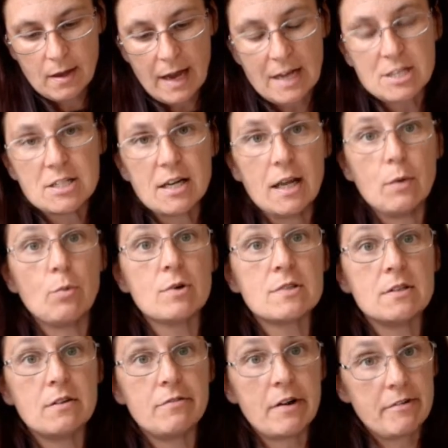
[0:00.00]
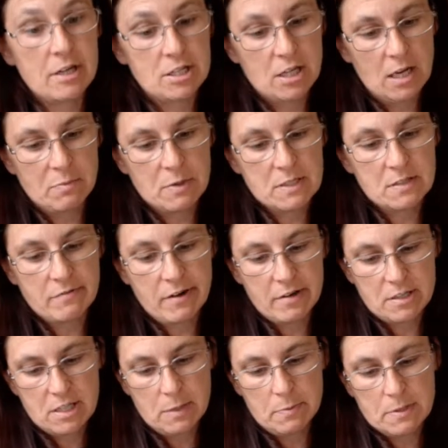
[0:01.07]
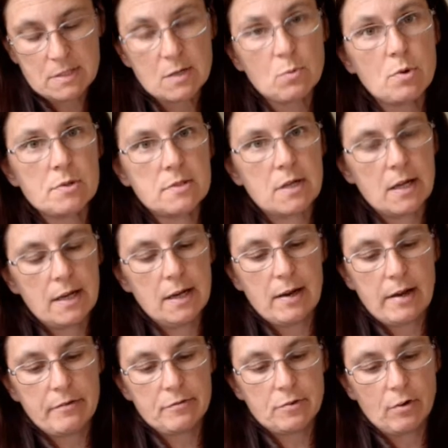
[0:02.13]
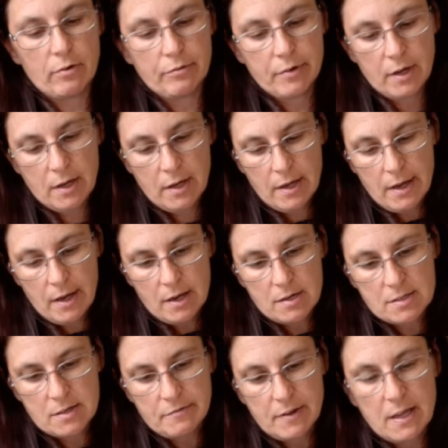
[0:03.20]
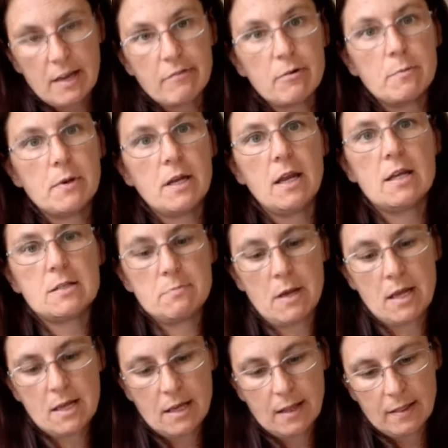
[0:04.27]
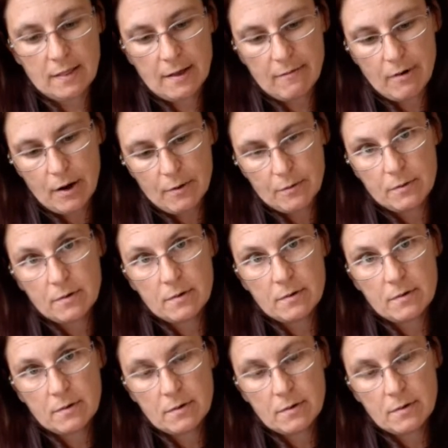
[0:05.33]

Actually, it wasn't the very cheapest. The very cheapest there wasn't any left of, because I think everybody is making their own